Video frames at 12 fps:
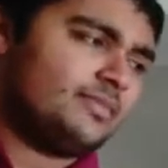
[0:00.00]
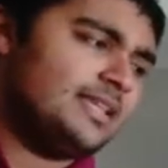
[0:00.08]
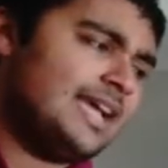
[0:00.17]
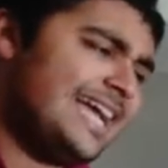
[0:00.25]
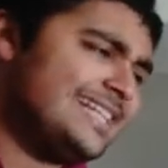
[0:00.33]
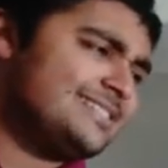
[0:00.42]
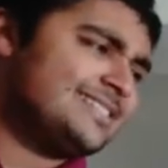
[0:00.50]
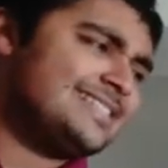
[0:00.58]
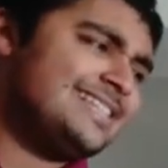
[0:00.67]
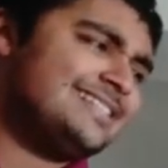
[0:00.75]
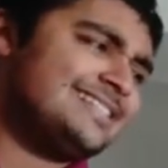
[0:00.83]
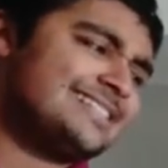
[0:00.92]
And to see
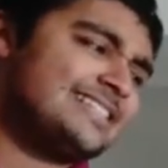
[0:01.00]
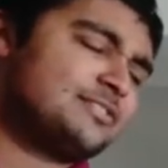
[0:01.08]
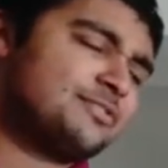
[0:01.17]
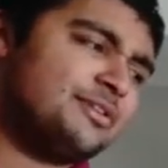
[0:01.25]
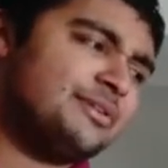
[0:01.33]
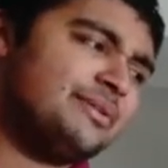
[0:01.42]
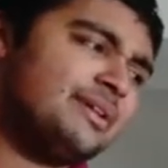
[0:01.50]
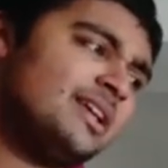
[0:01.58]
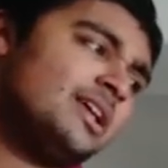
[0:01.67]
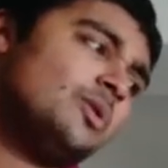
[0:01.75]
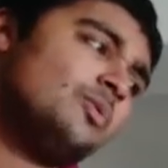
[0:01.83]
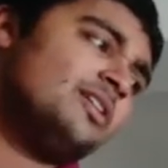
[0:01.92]
that this is true,
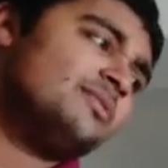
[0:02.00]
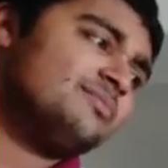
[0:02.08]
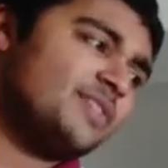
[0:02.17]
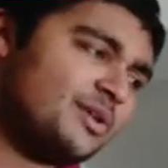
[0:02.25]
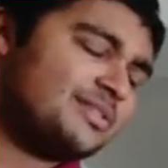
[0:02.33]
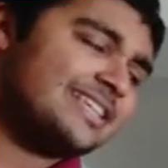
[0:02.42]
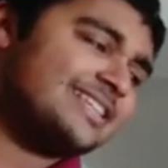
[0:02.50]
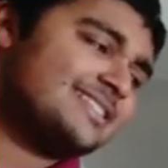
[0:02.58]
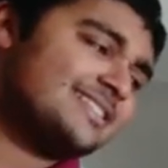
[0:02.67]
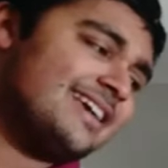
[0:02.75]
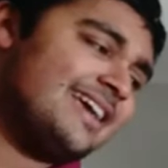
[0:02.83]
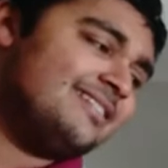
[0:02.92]
well, notice
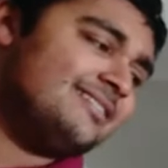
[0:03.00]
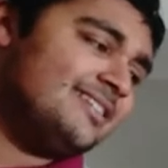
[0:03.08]
that